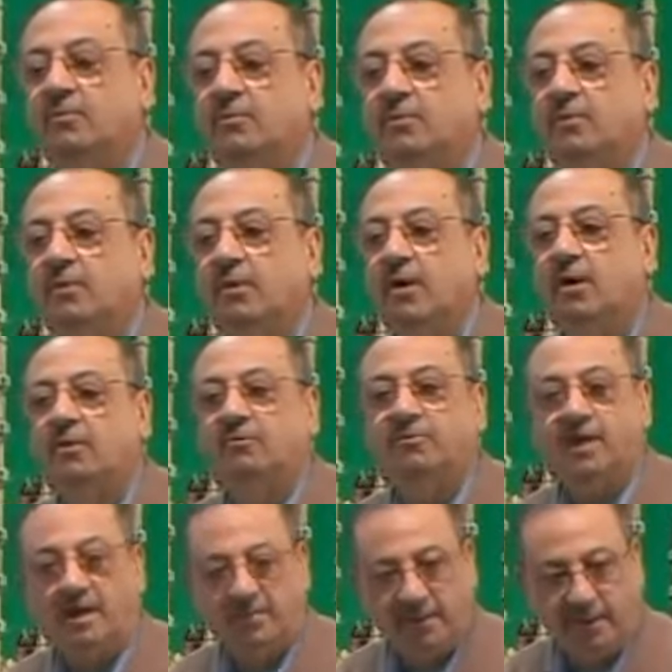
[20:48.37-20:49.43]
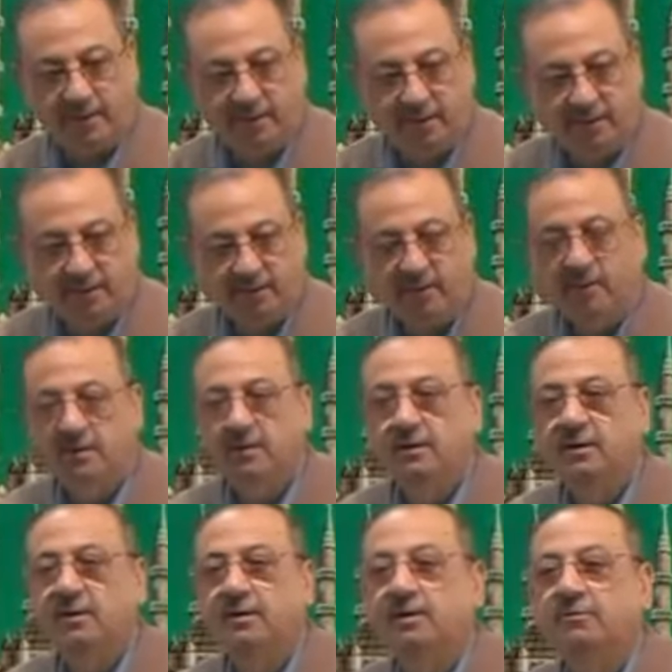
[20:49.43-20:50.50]
of Amar
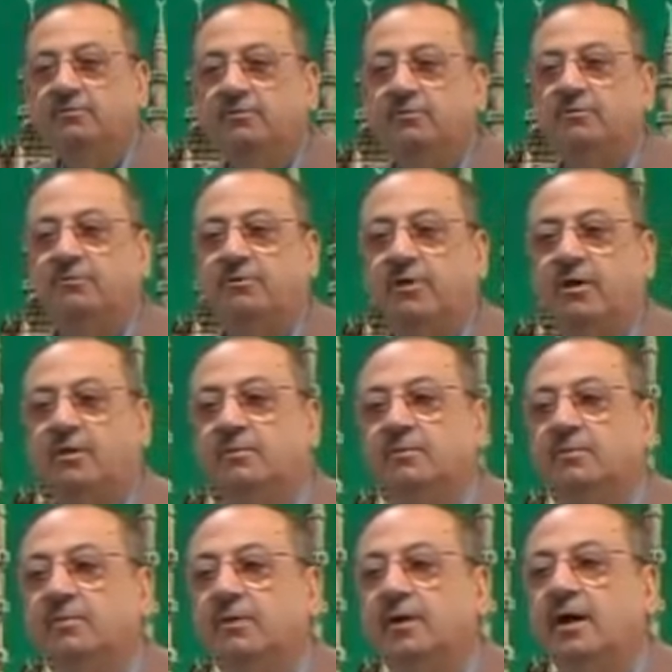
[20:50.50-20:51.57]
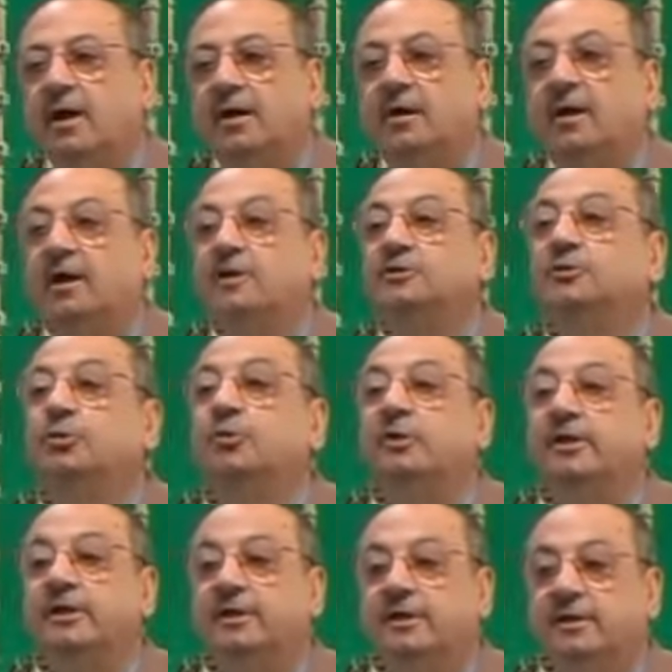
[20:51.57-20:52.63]
from Ara Yuri,
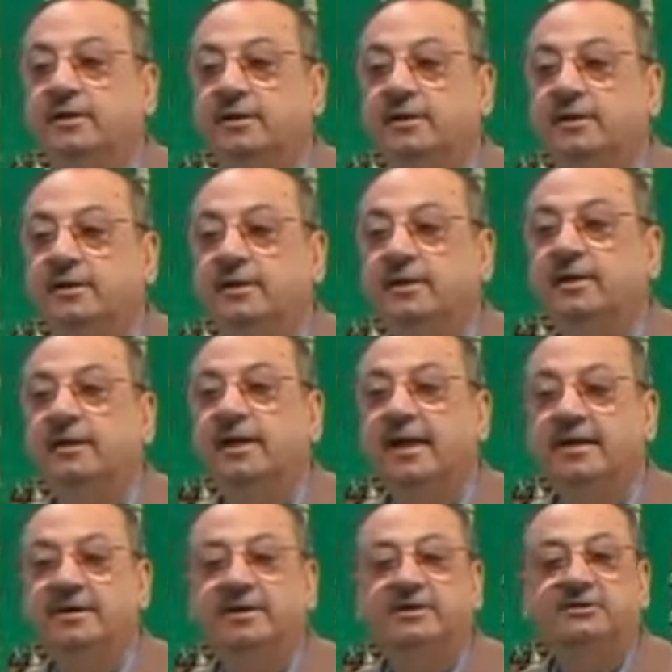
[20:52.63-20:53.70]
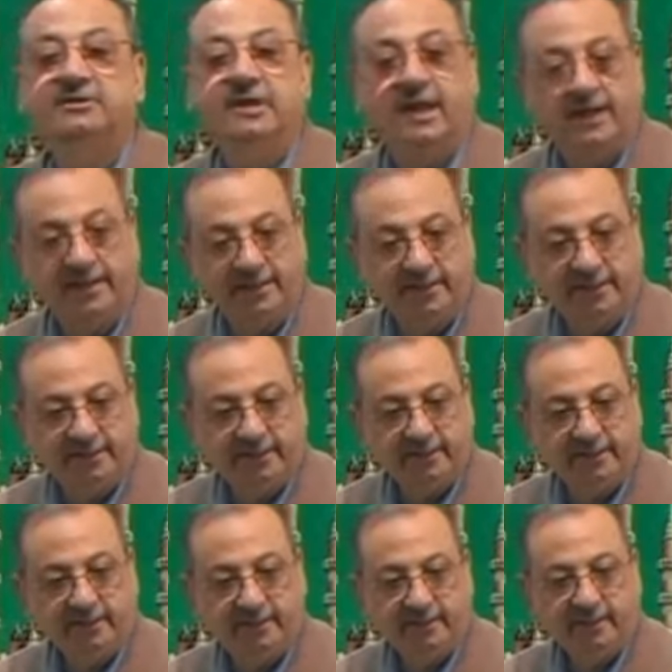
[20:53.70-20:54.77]
and it is Ari.
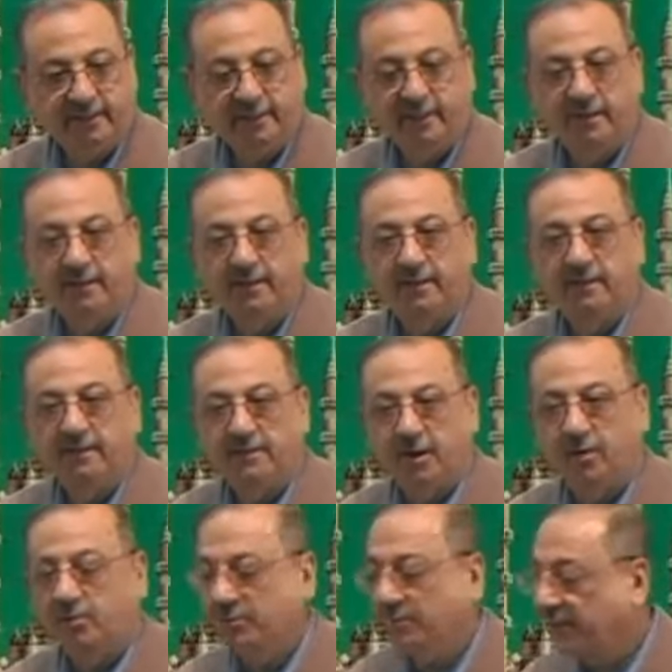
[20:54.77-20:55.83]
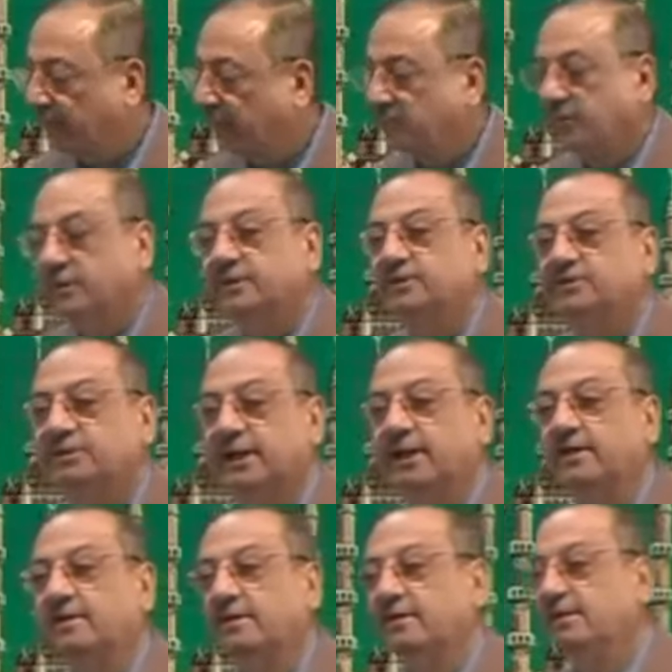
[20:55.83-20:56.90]
Now we have to understand,
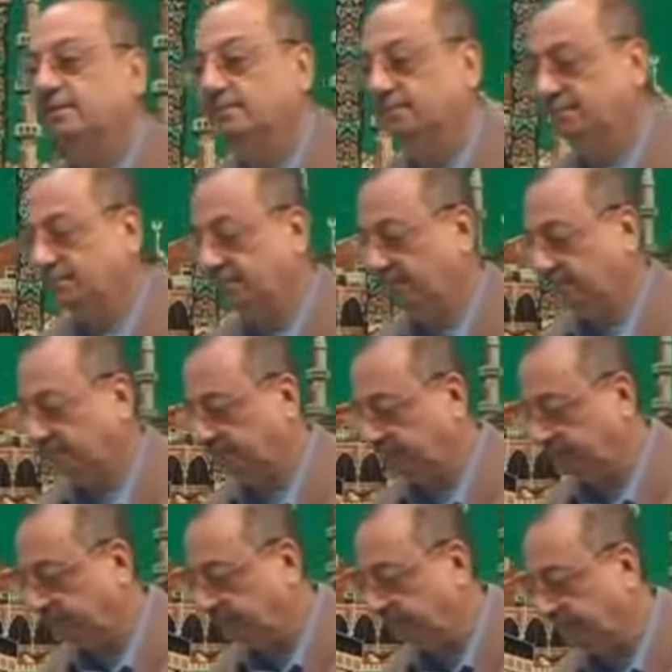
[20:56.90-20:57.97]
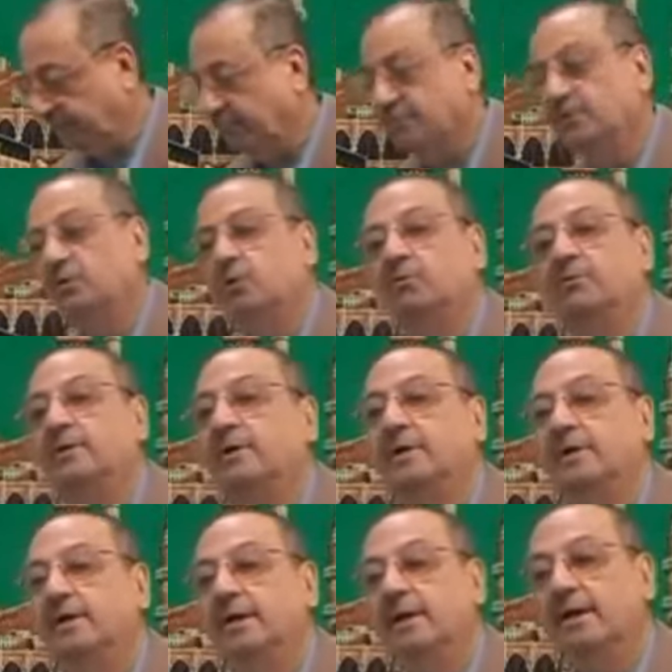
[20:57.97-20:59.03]
even though we
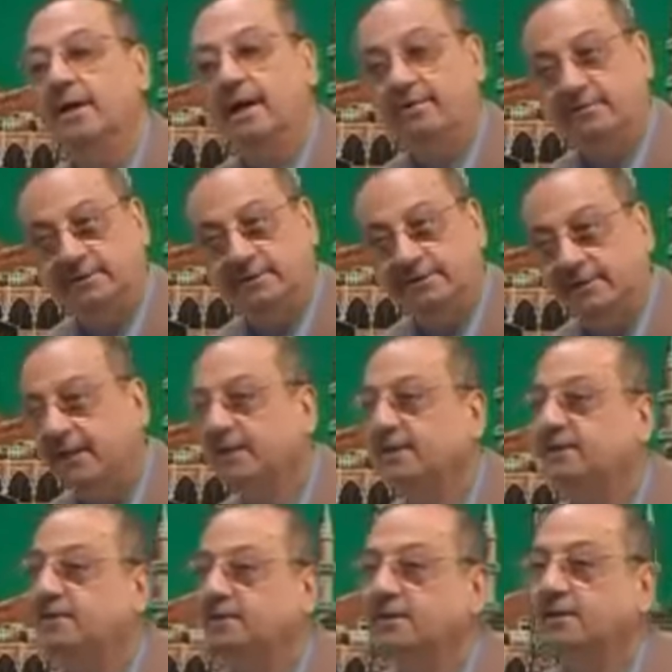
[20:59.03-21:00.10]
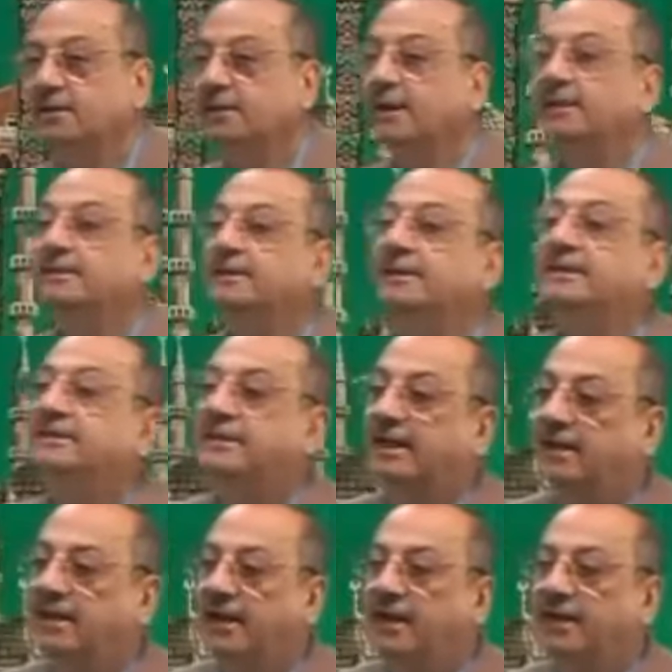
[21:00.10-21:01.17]
haven't done it in detail,
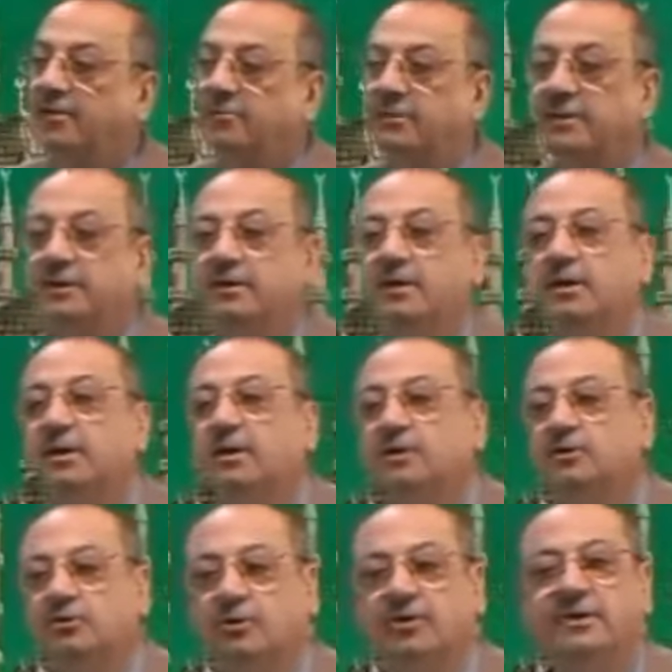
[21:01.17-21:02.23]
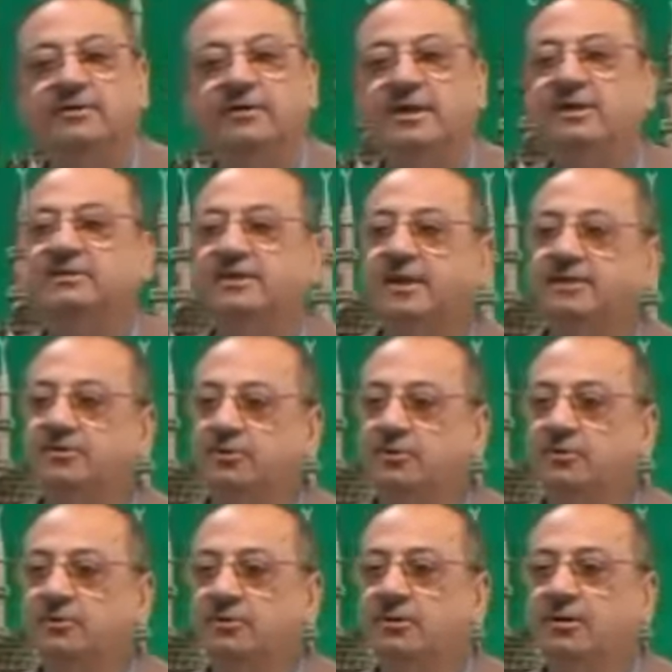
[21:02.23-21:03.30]
I have been throwing things at you,
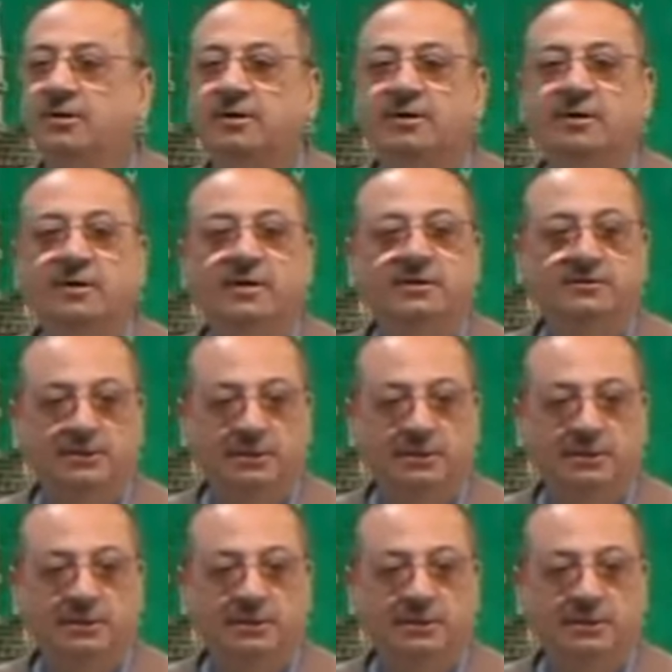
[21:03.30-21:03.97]
some